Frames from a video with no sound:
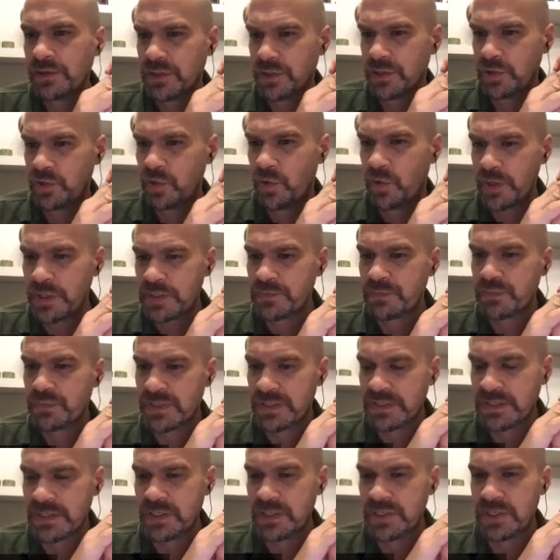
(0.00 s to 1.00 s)
to noise
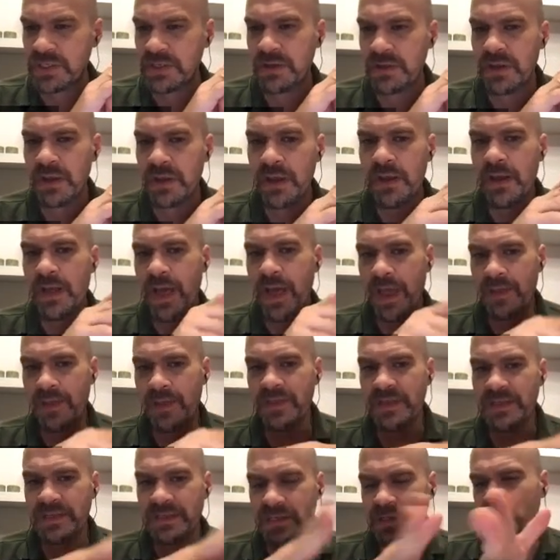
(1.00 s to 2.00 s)
precision. And
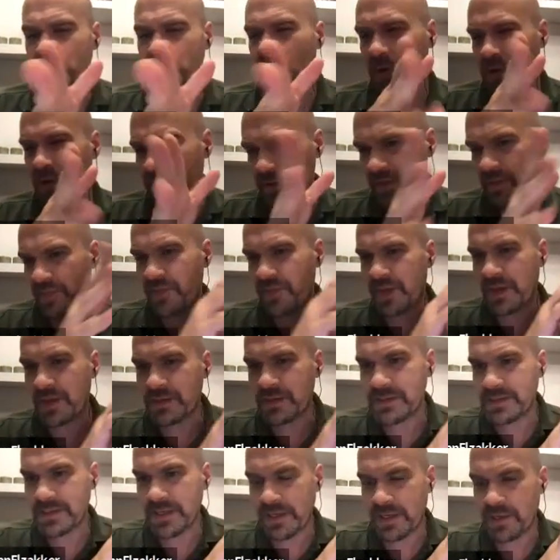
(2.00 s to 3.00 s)
this is one of the
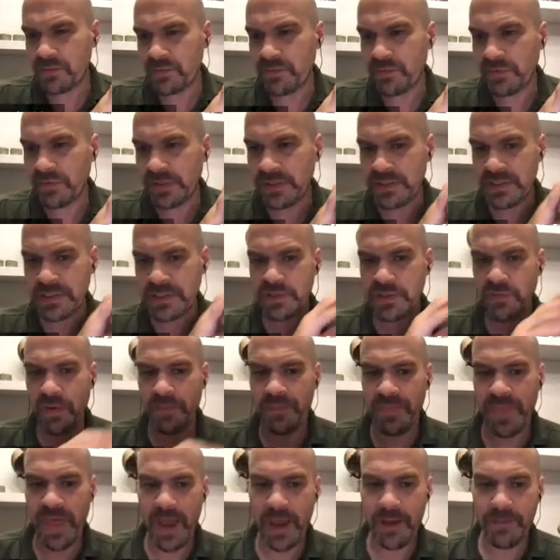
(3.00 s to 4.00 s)
things that can really
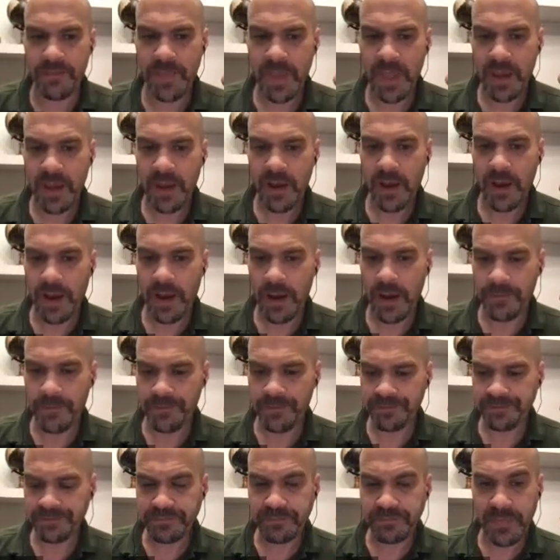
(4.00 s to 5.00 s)
disrupt that. And
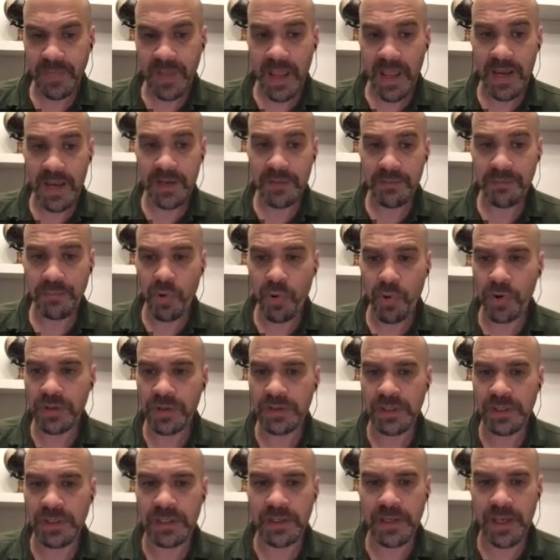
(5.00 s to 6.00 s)

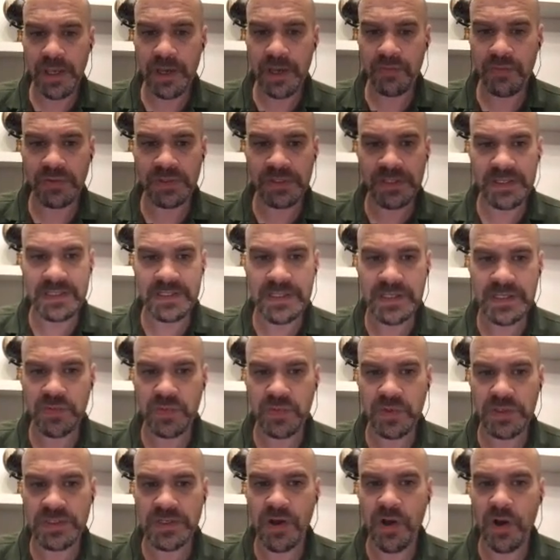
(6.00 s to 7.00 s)
importantly, it releases
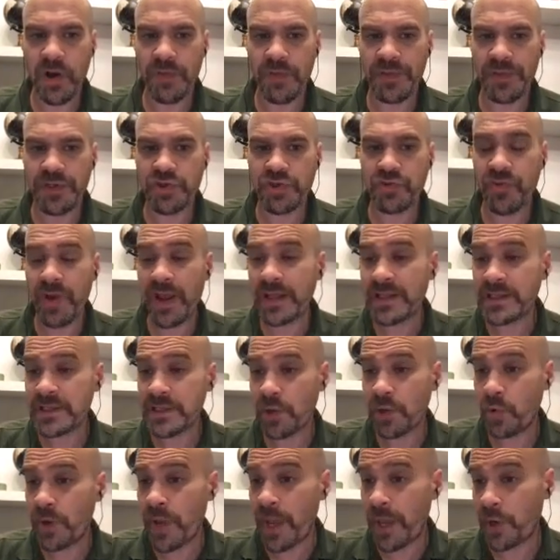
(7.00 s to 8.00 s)
what's called the
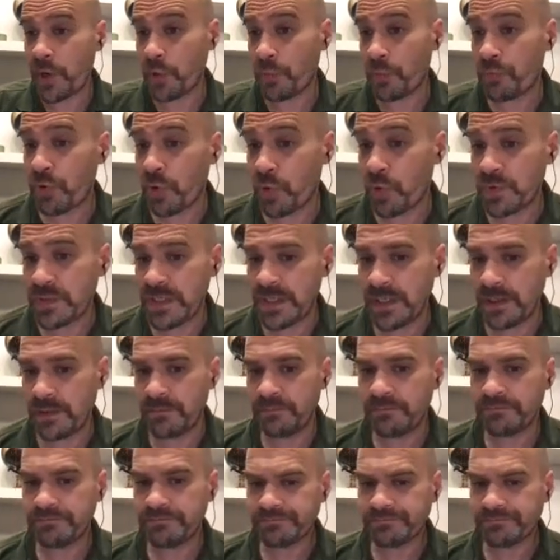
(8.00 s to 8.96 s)
translocator protein.